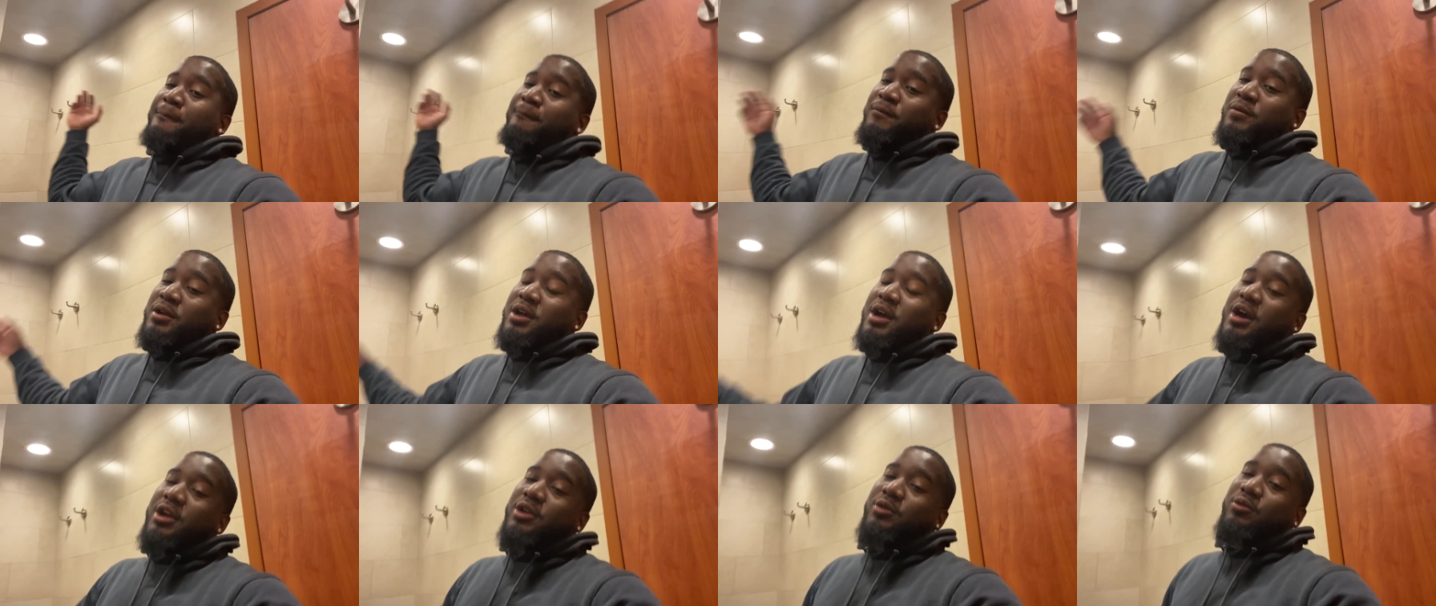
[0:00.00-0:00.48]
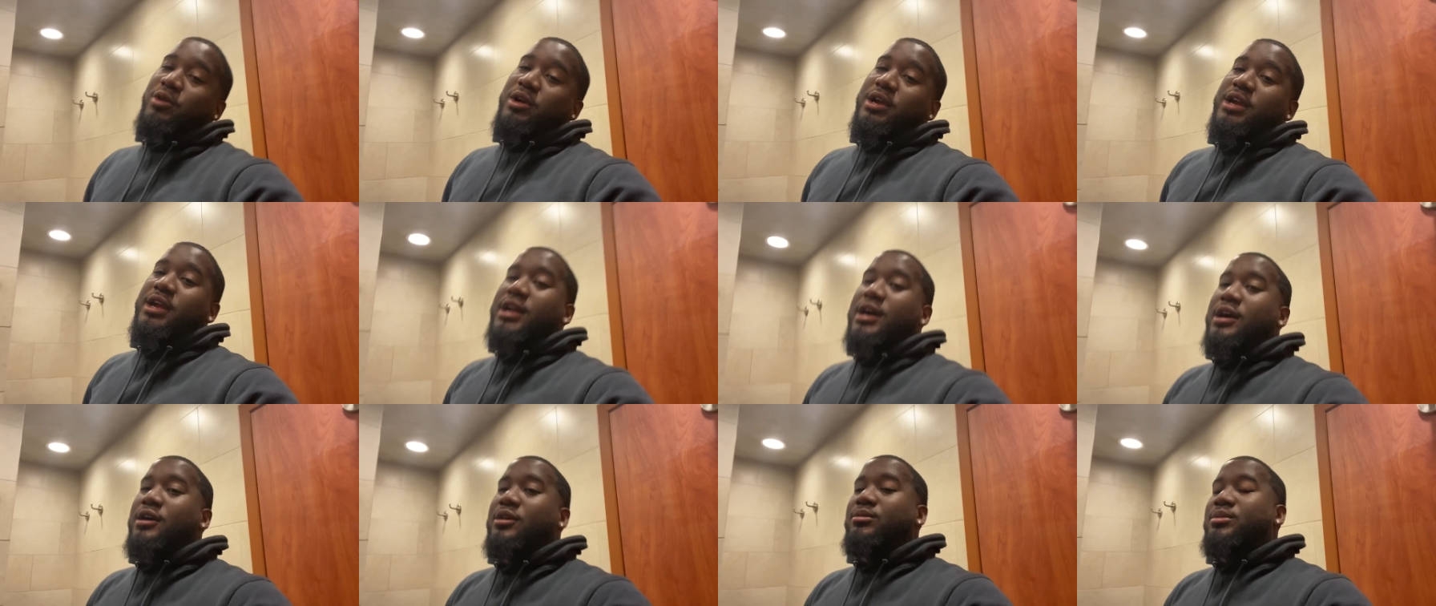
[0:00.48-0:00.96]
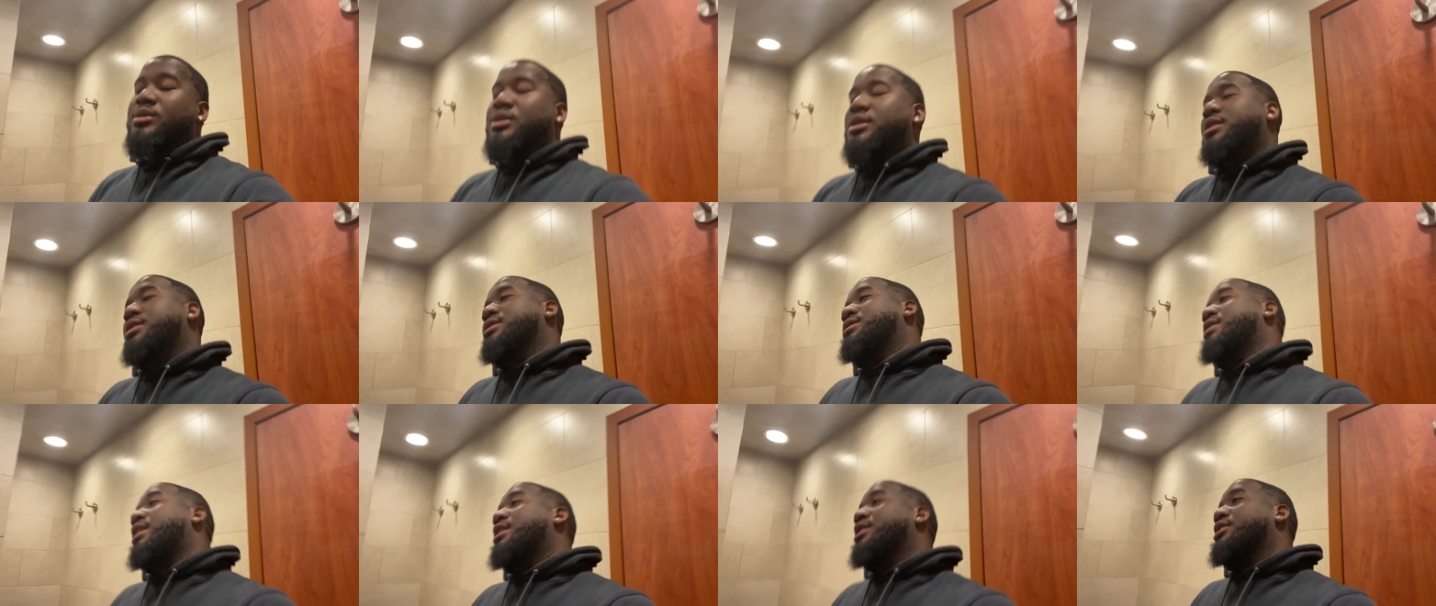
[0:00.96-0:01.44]
God will get it out, man.
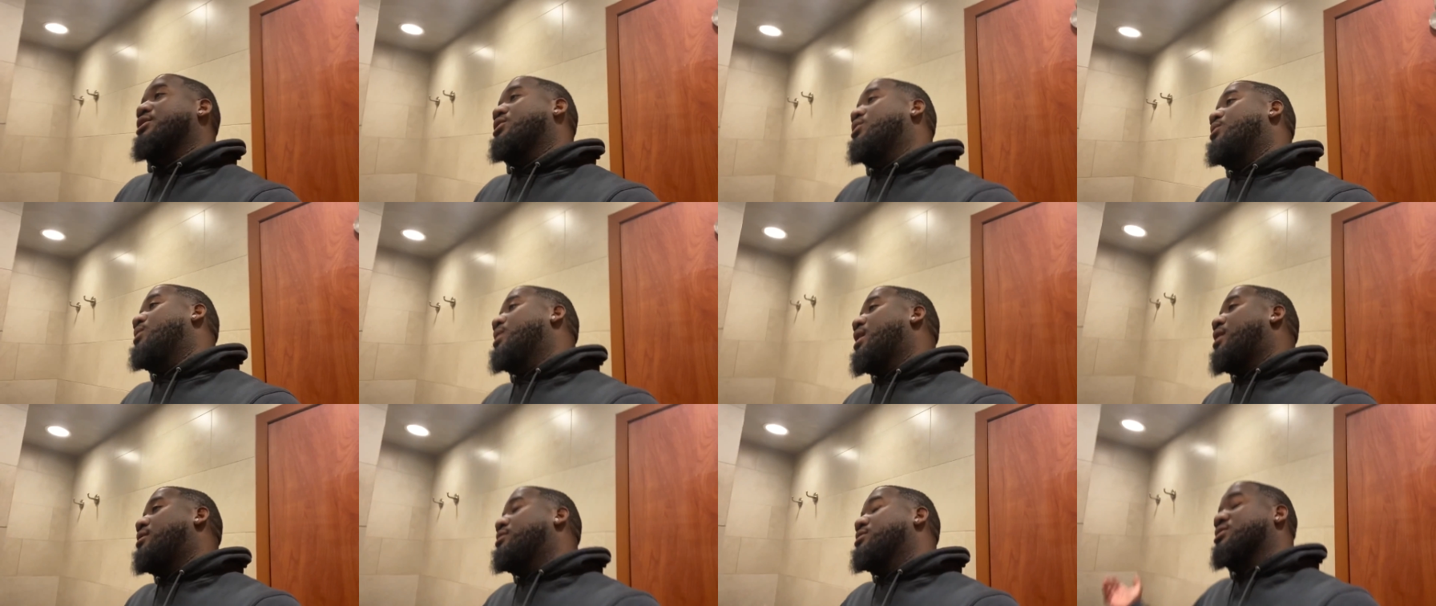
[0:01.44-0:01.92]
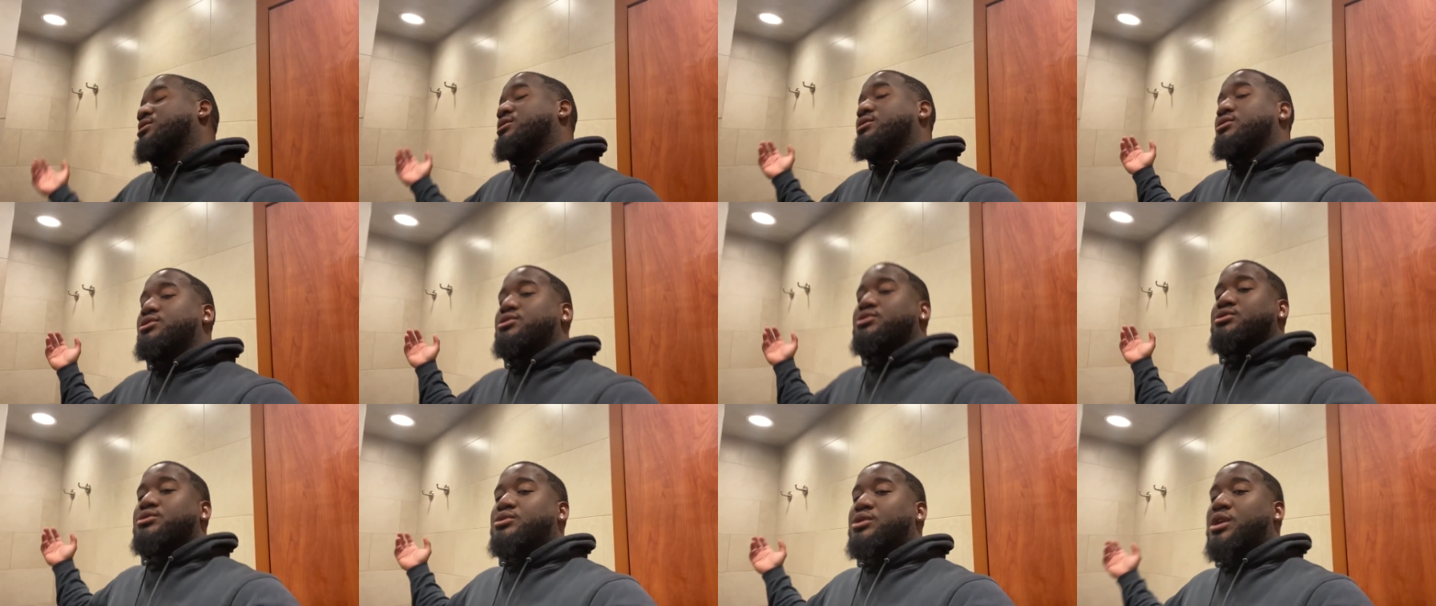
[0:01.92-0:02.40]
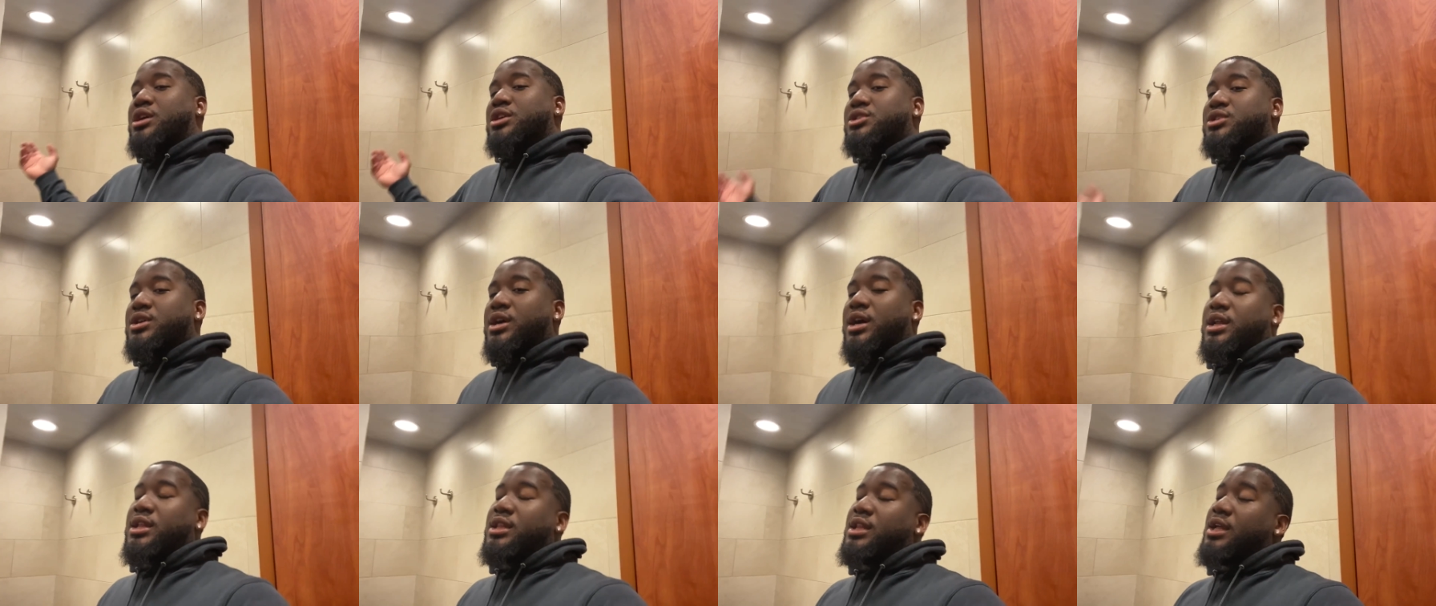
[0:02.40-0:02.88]
I don't know what I was going to do, I
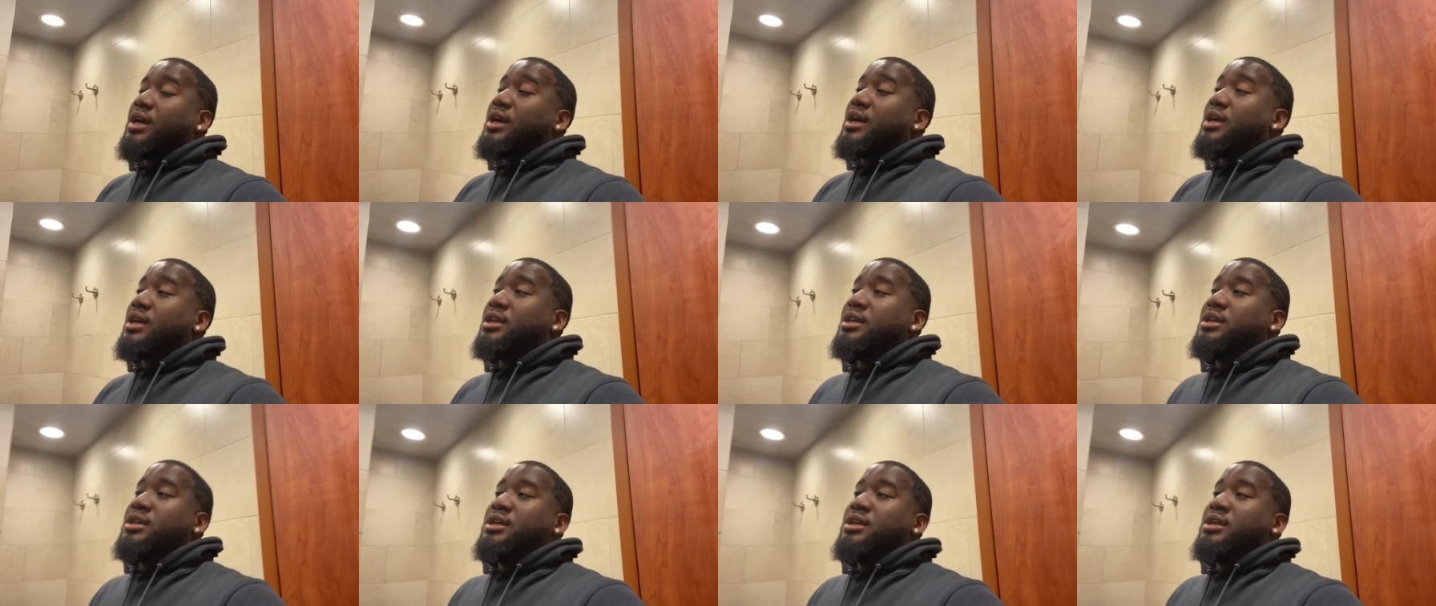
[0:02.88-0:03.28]
tried a lot.